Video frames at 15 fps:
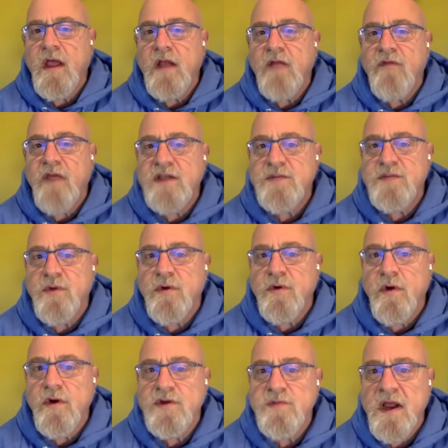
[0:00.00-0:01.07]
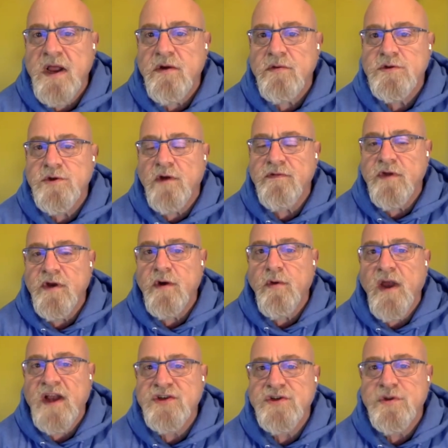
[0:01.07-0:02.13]
and Facebook? Or is Microsoft going to
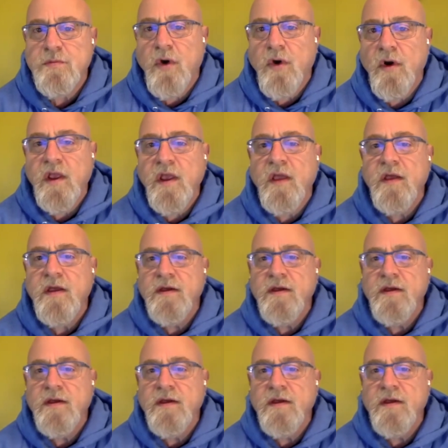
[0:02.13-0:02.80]
crash the party?